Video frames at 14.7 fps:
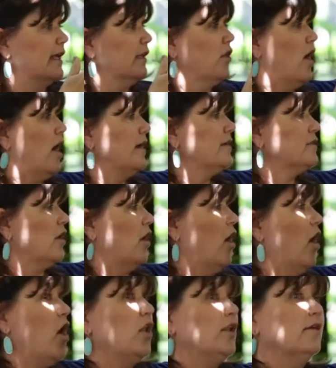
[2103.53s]
they lost
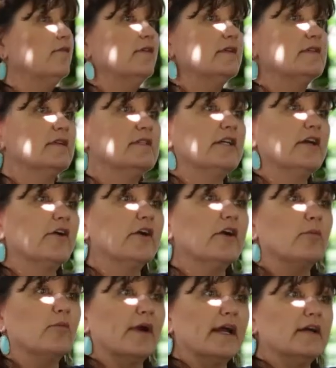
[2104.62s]
all of these
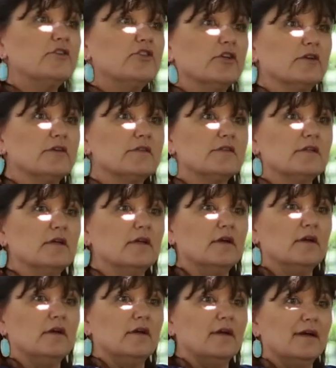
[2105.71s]
interior branches,
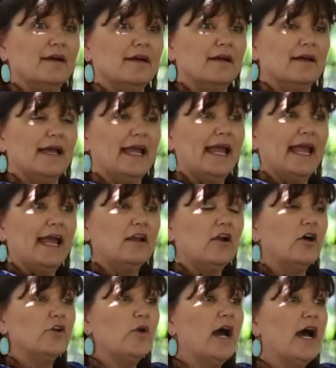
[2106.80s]
and
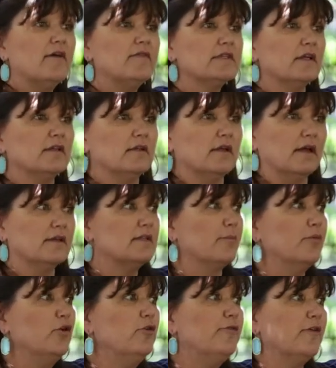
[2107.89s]
all you have is a, is a
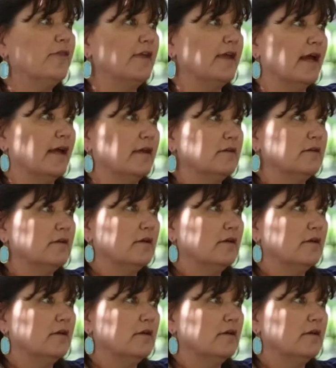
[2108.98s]
poof at the end.